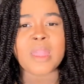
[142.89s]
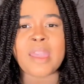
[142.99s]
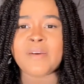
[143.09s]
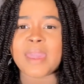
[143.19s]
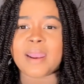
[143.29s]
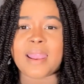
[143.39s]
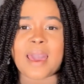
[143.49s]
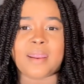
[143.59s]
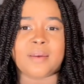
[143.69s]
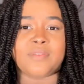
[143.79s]
I've had a
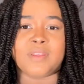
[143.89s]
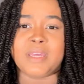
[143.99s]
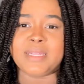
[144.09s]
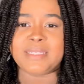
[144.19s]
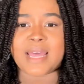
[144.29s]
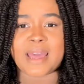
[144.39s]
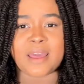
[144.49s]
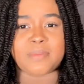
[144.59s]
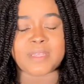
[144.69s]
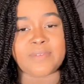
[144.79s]
lot of good
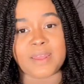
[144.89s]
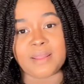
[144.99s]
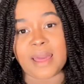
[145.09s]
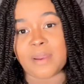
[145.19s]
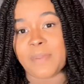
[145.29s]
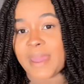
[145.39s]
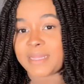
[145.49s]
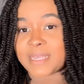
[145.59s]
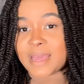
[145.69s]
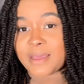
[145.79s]
times. I've had a lot of
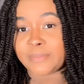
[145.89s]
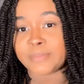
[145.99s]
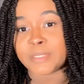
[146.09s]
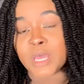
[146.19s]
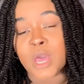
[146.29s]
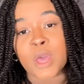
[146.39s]
bad times.